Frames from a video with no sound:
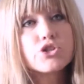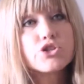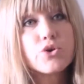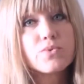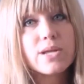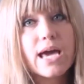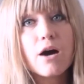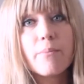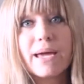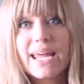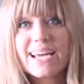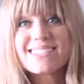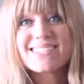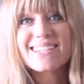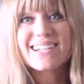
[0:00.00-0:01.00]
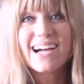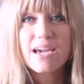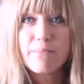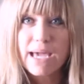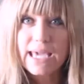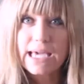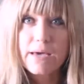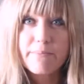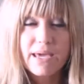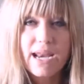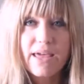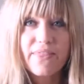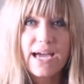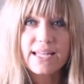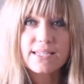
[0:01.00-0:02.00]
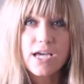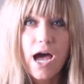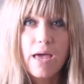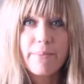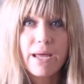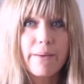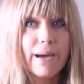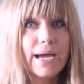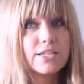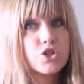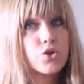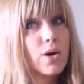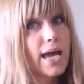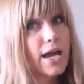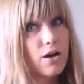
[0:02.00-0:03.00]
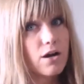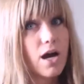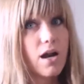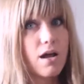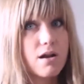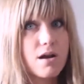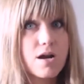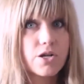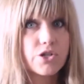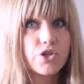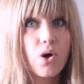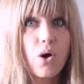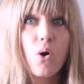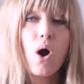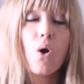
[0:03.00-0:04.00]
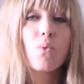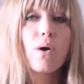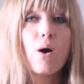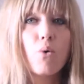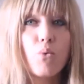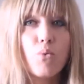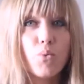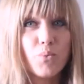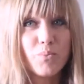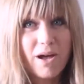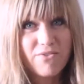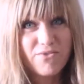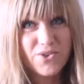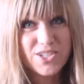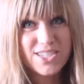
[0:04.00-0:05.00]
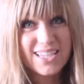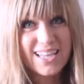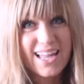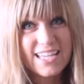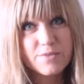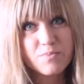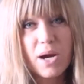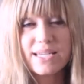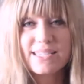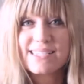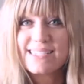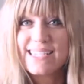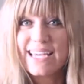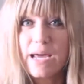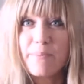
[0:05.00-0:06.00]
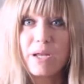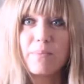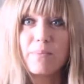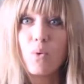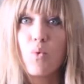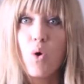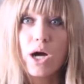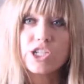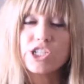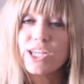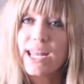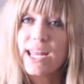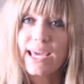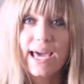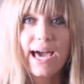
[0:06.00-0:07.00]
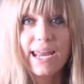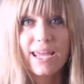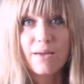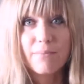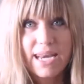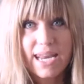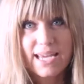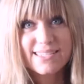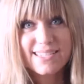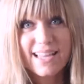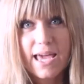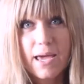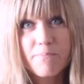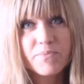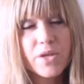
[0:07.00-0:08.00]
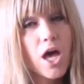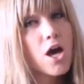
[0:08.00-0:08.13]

So now my next client might come in at that time and I might do a haircut on her. So while my first client's processing, I'm going to be washing and cutting my next client.